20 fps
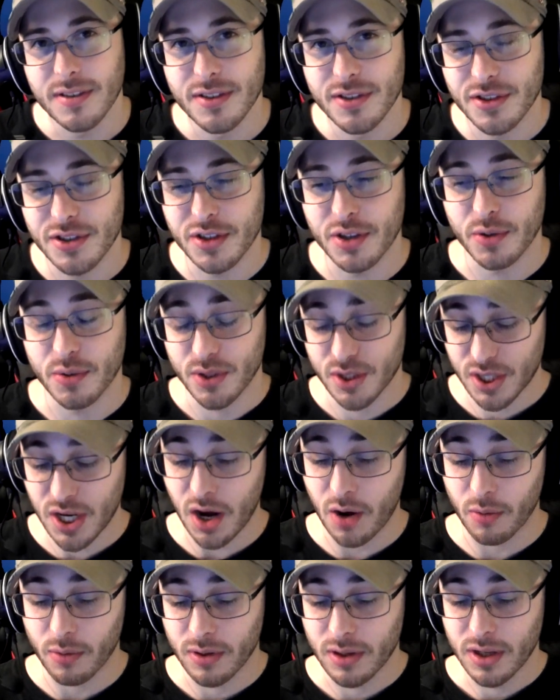zoo.
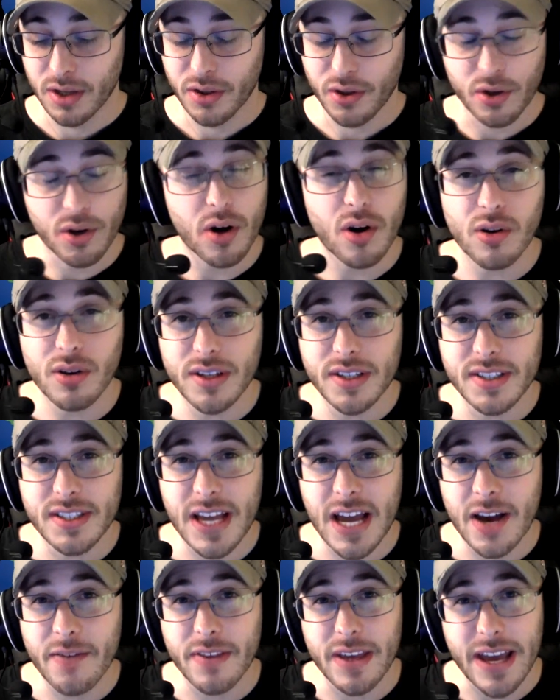So, the goal is to
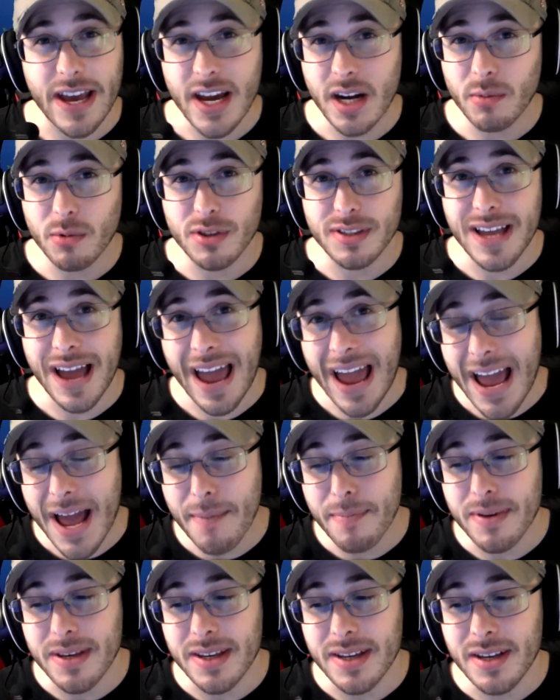have the animals
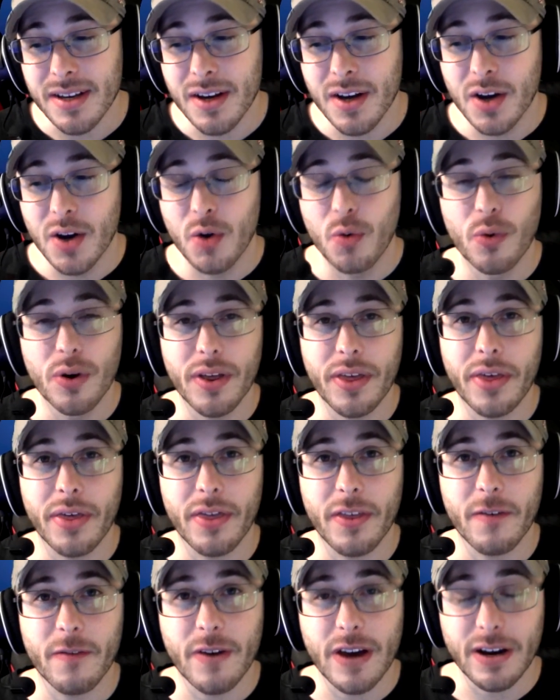happy with
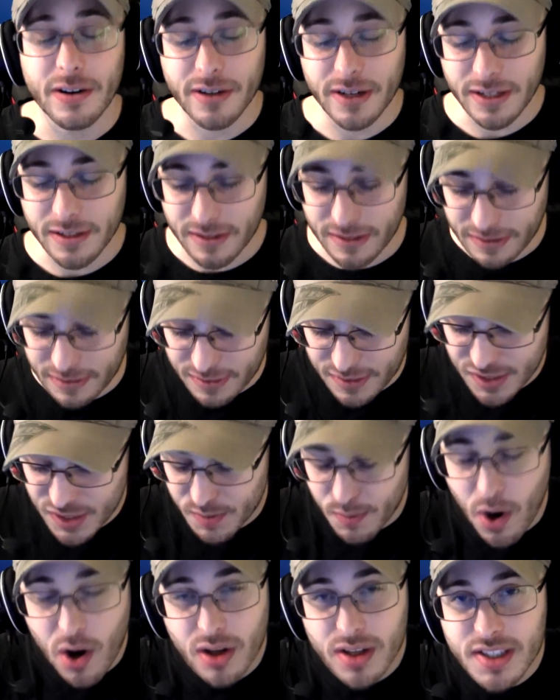the the
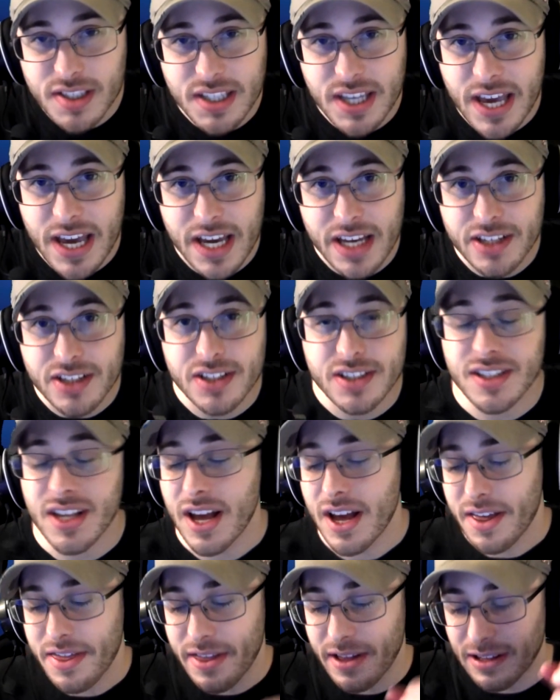smallest cages,
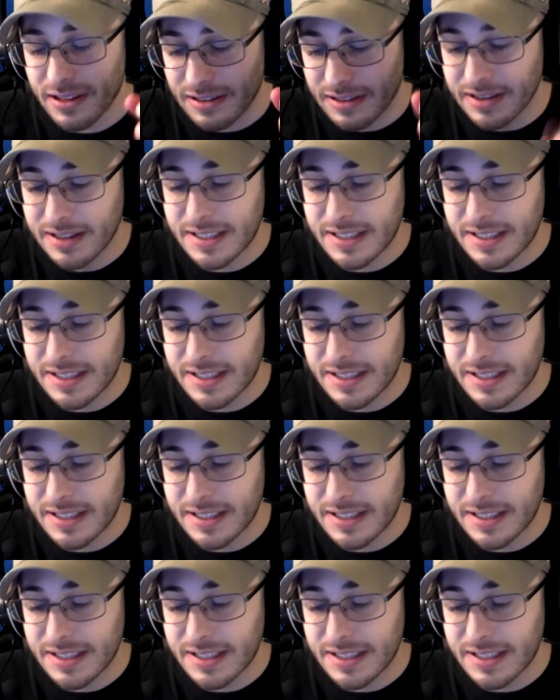the